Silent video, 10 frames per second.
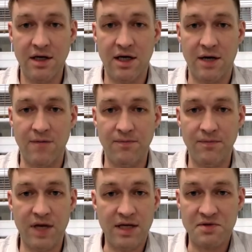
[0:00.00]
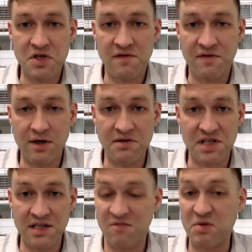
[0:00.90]
And so far,
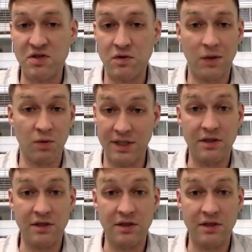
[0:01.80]
states have been doing a really